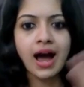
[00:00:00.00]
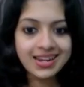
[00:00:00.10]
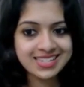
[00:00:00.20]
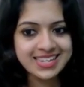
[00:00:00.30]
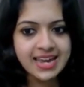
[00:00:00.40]

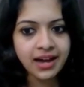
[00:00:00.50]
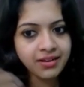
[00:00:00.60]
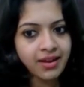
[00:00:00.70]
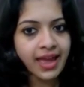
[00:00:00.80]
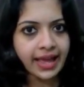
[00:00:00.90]

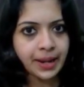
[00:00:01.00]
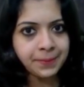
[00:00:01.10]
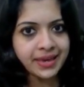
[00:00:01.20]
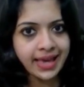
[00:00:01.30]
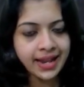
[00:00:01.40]
RTR,
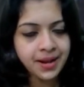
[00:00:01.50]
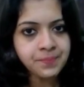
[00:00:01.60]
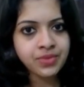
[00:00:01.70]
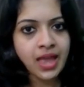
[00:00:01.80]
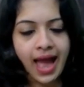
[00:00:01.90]
LBL,
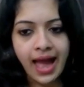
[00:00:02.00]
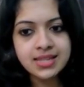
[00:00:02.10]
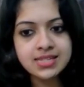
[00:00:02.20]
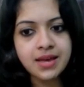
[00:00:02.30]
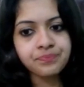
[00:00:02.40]

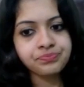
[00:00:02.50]
and